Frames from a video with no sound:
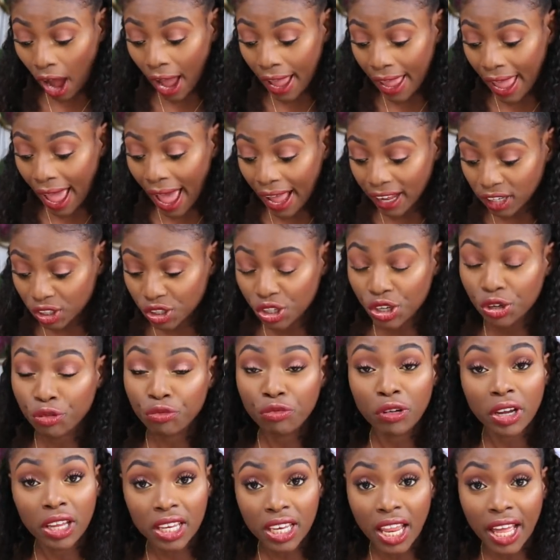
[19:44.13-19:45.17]
I
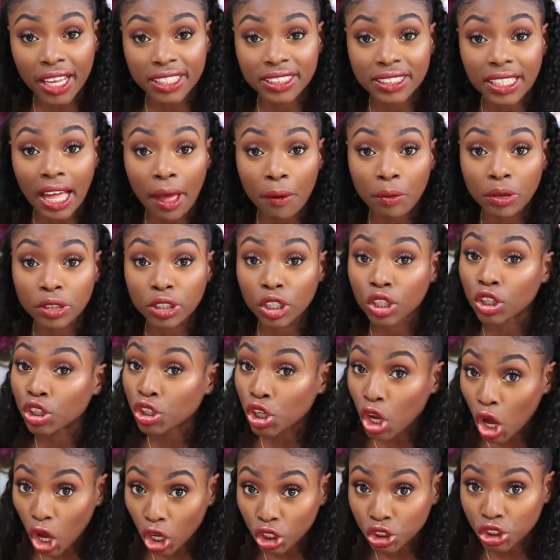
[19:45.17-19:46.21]
actually realized that I was
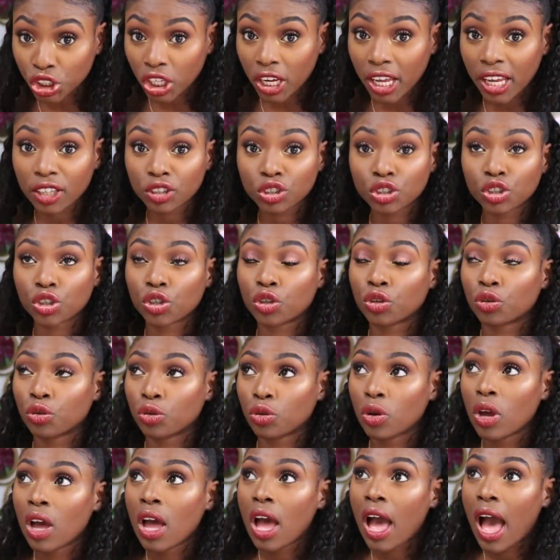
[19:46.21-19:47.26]
allergic
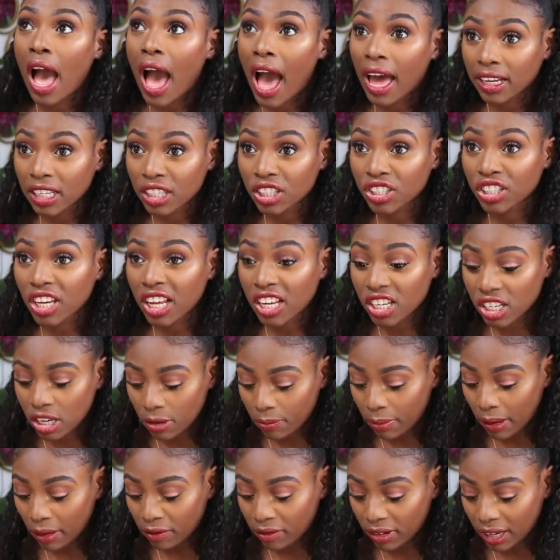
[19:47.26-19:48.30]
to
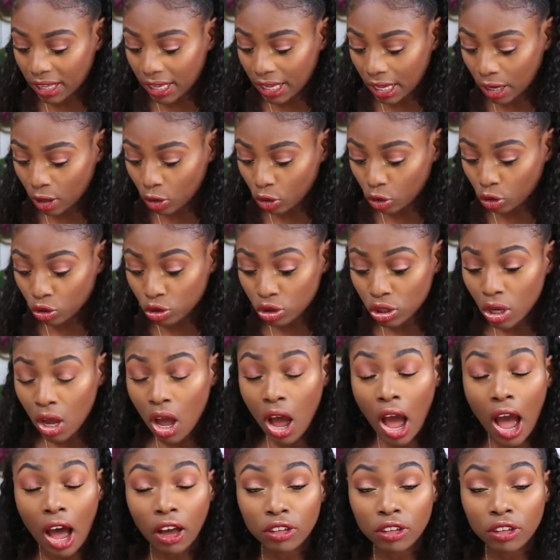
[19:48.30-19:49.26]
Anastasia Beverly Hills.